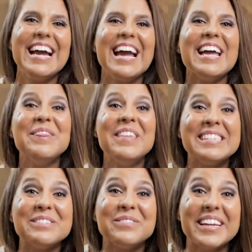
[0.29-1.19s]
In
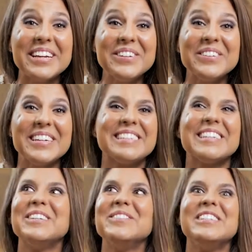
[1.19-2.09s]
this video, it's
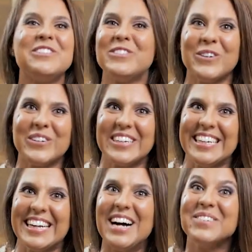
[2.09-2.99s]
gonna be so
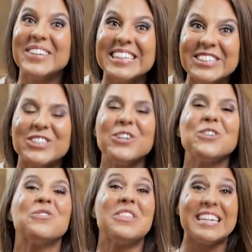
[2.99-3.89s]
good. I'm gonna show
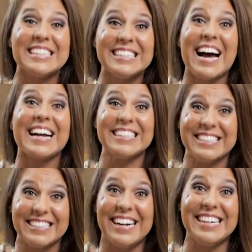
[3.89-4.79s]
you the exact
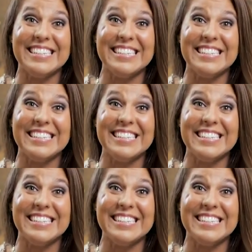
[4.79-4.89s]
design